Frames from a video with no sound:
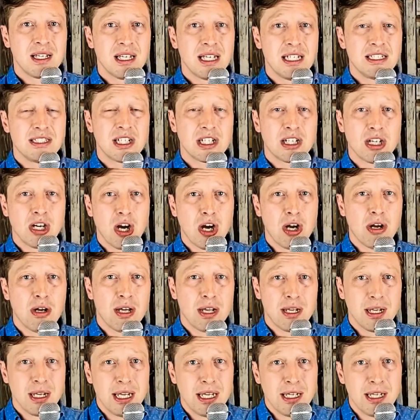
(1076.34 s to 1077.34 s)
is
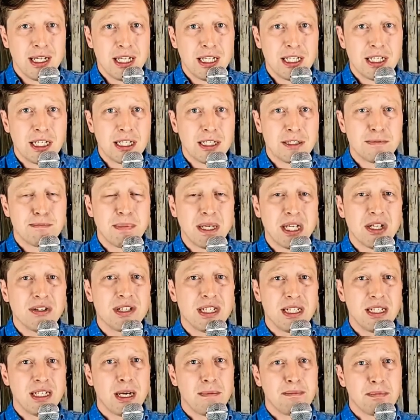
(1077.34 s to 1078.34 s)

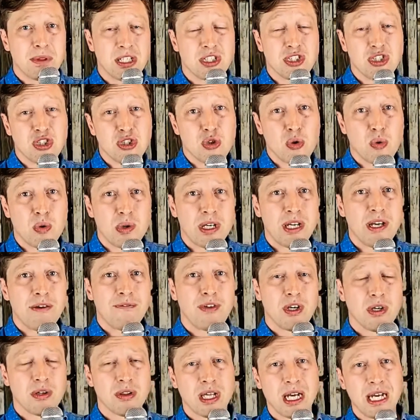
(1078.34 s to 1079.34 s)
building up the story
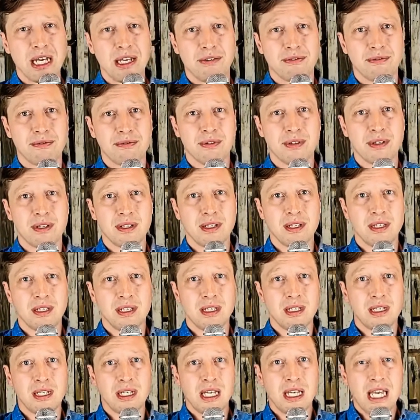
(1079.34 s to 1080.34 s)
of your life.
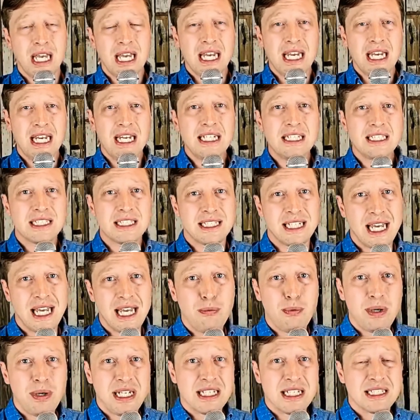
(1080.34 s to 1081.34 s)
Each
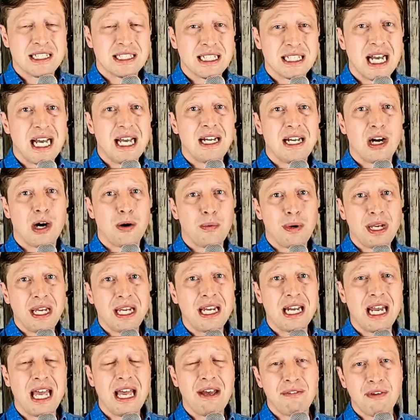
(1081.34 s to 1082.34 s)
day we decide, are we
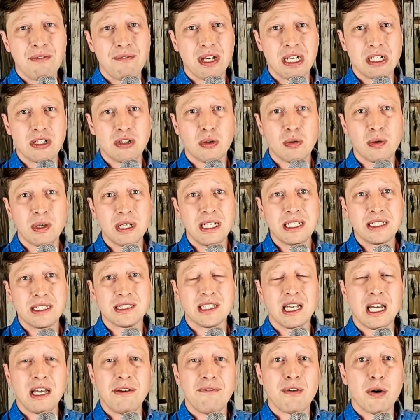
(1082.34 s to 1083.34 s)
going to have a
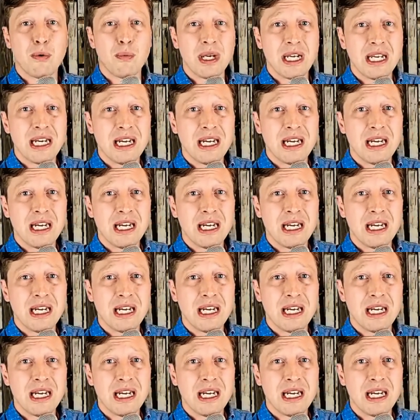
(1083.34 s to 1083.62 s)
victorious life? Are we